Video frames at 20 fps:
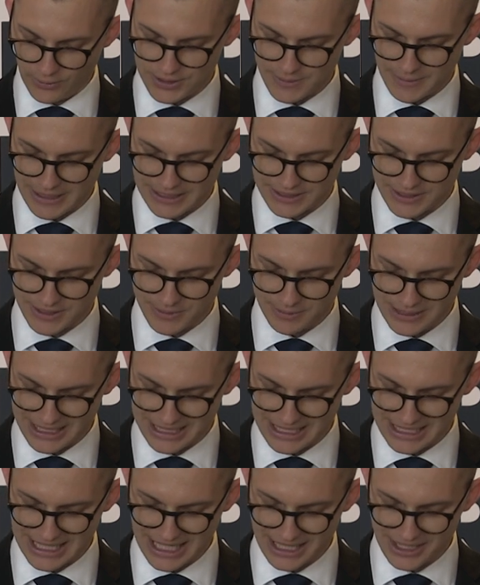was about to
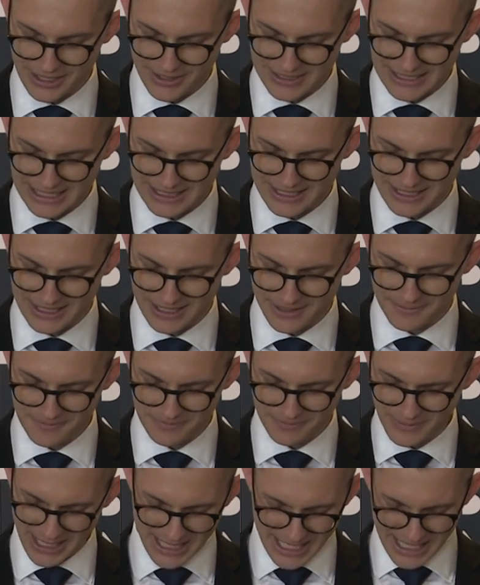speak, Galileo said to
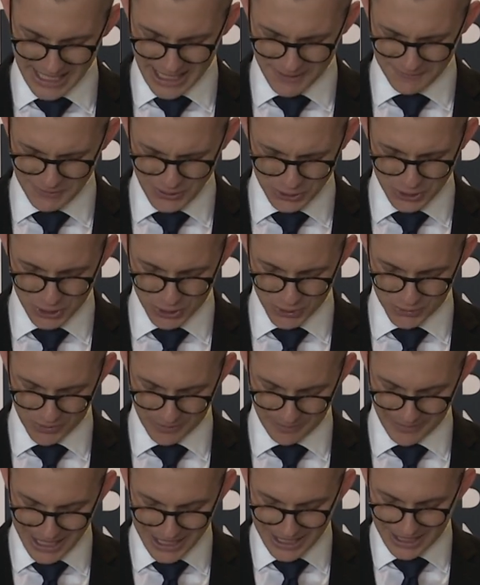them, if you Jews were
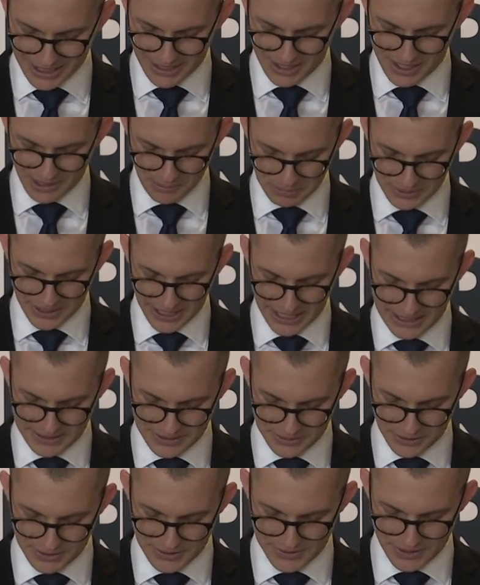making a
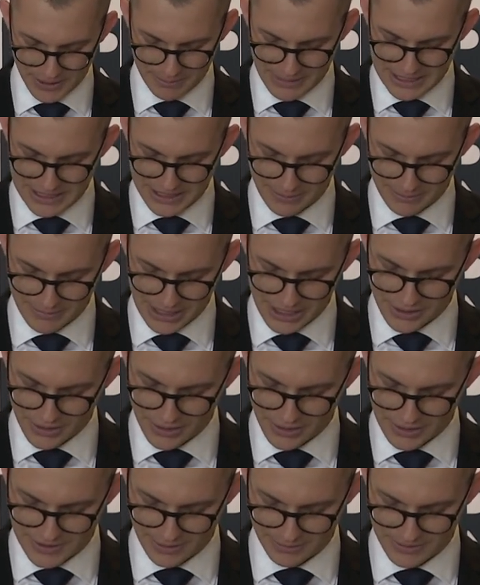complaint or some
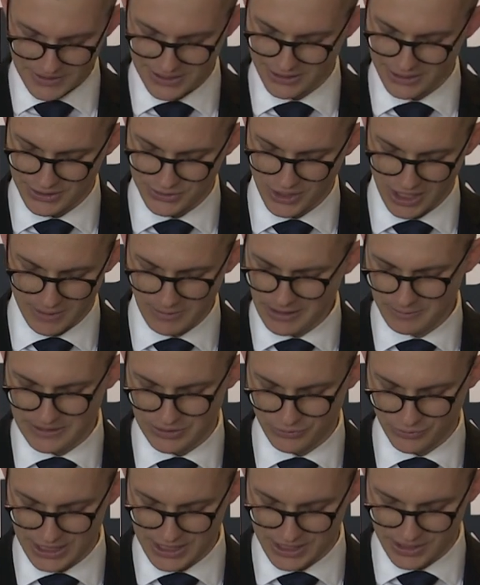misdemeanor or some serious crime, it would
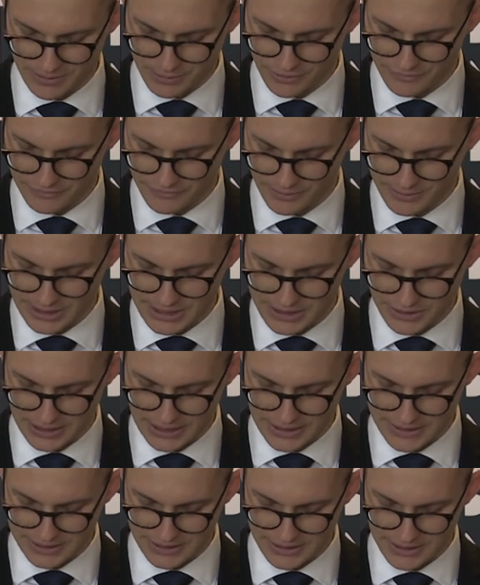be reasonable for me to
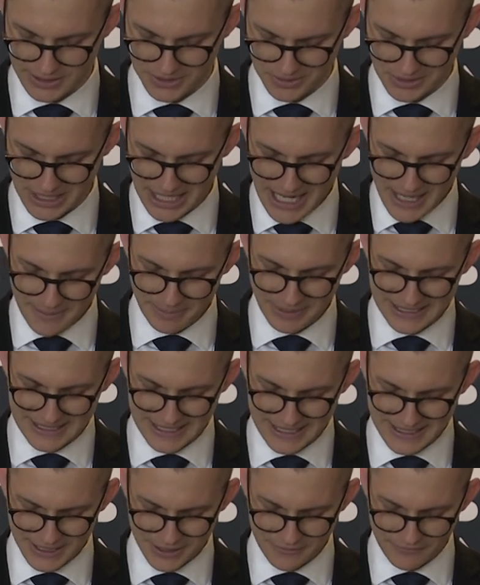listen to you. But
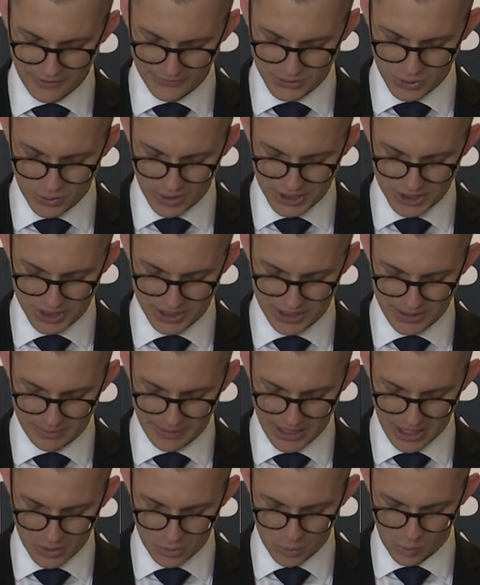since it involves questions
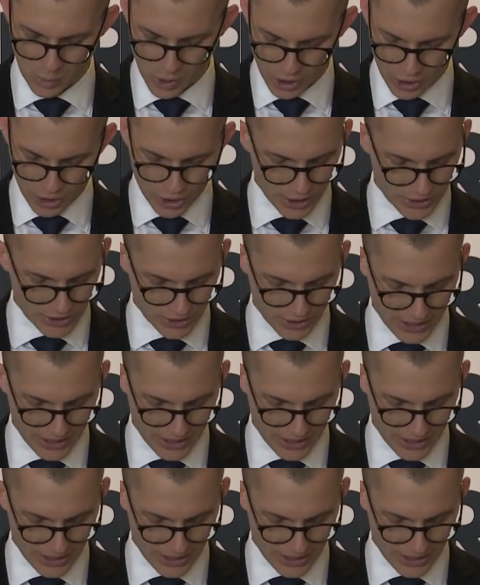about words or